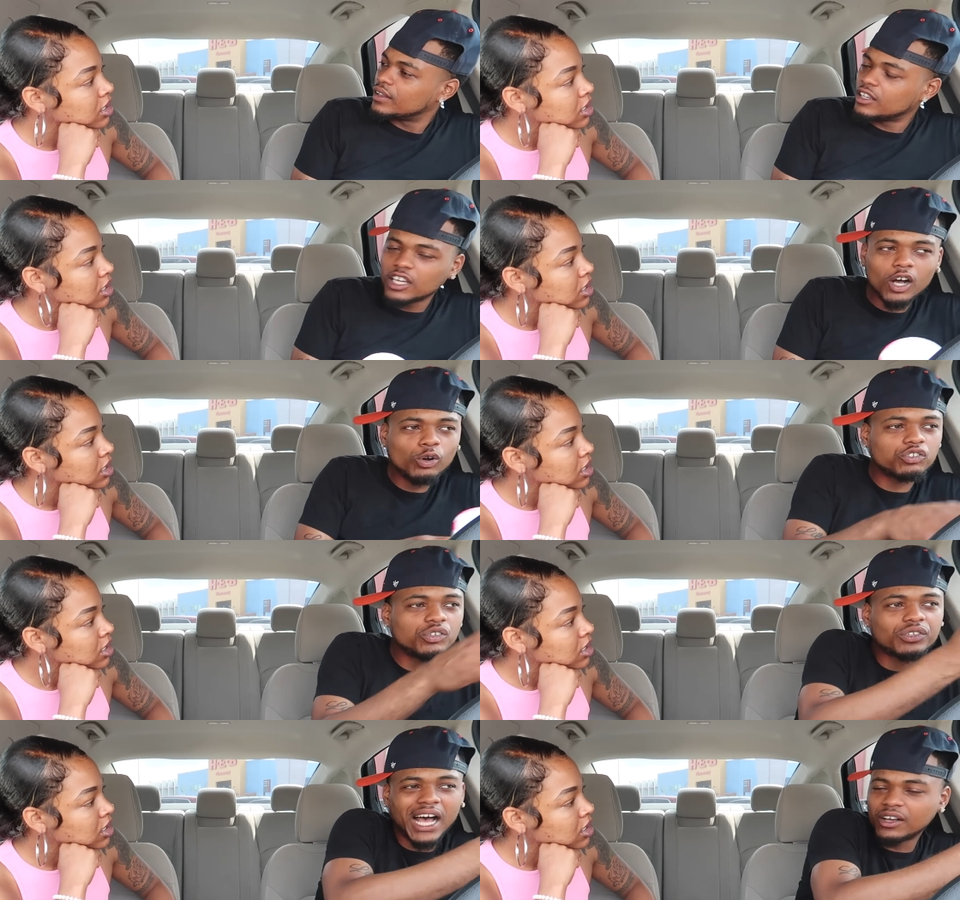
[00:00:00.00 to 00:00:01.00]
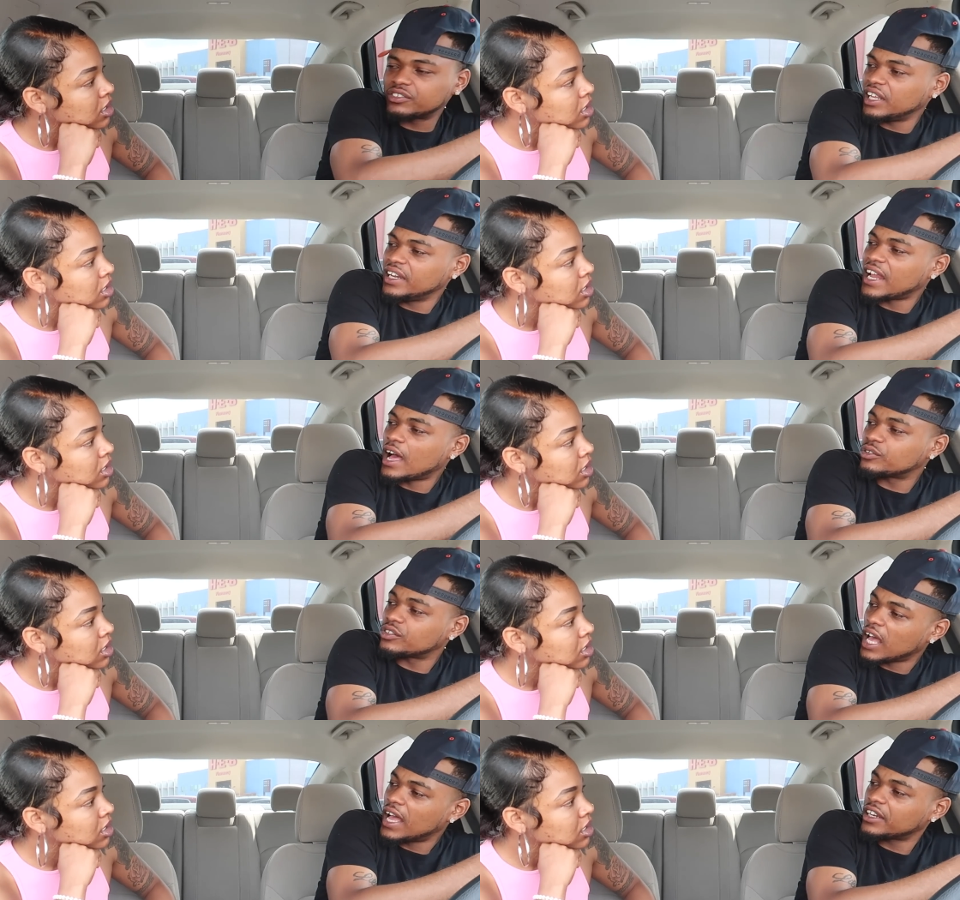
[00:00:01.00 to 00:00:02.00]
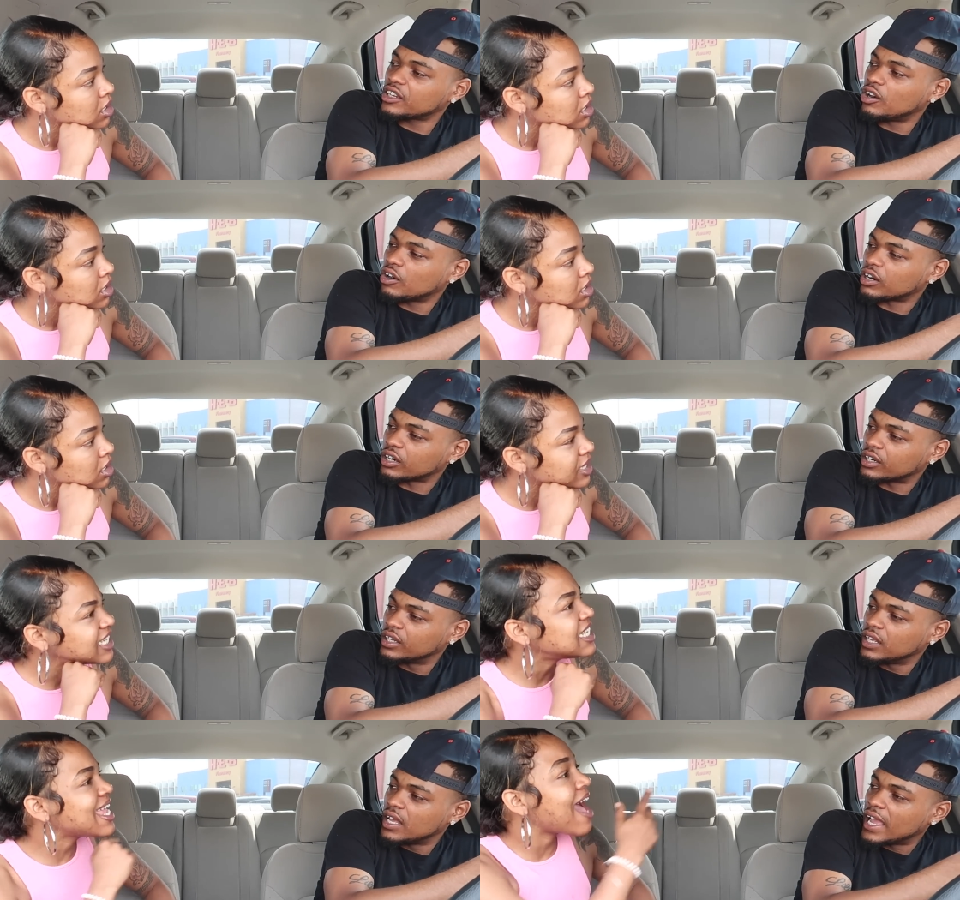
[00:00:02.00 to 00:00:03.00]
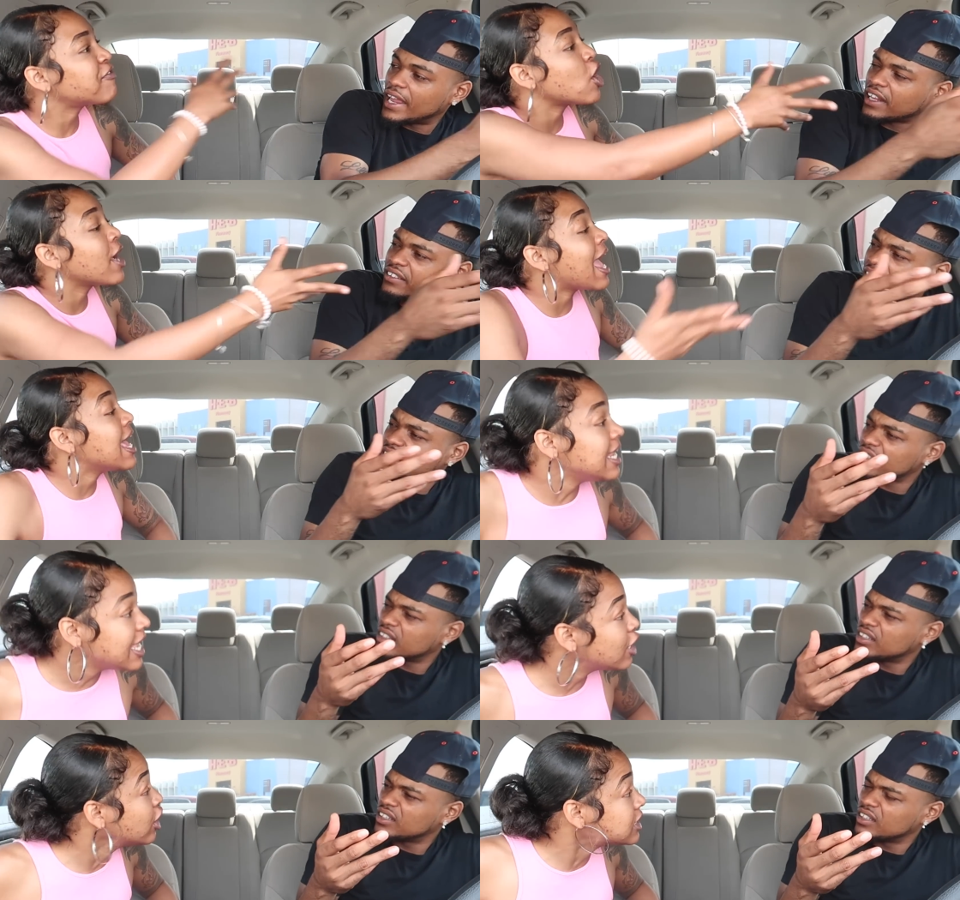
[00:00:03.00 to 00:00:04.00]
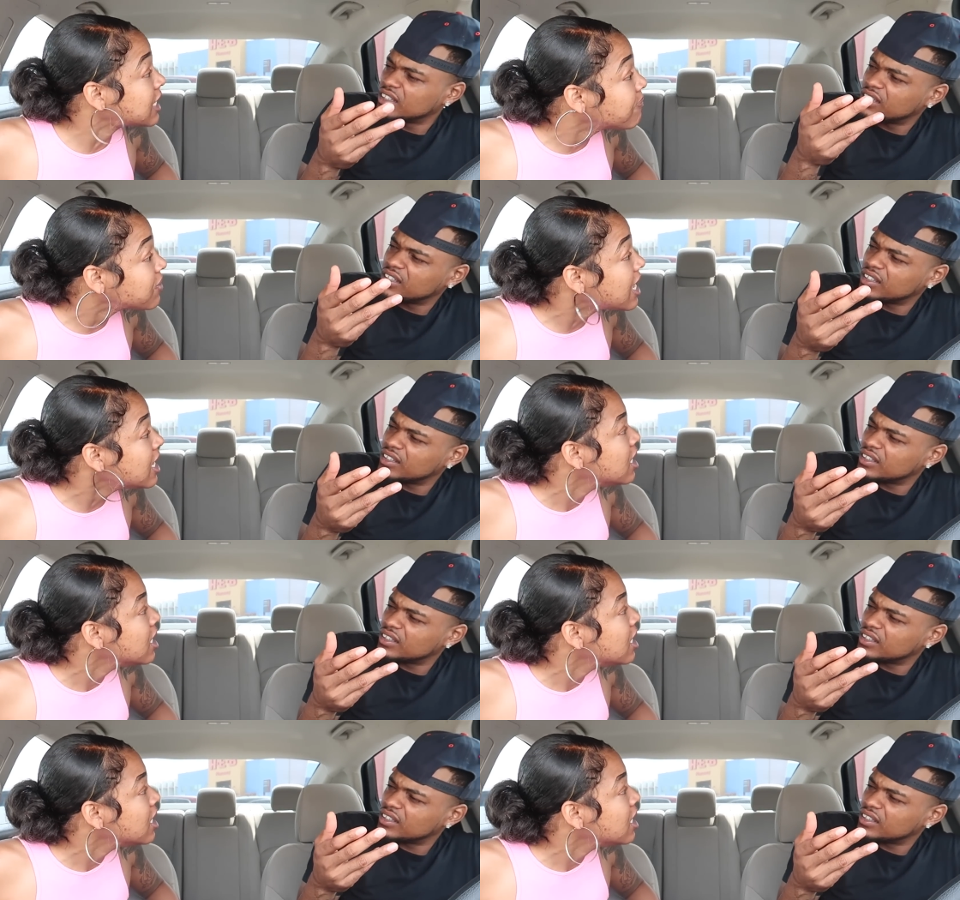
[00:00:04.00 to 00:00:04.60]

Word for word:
Speaker 1: no she was out standing outside the car did she
Speaker 2: have and her I head in here or something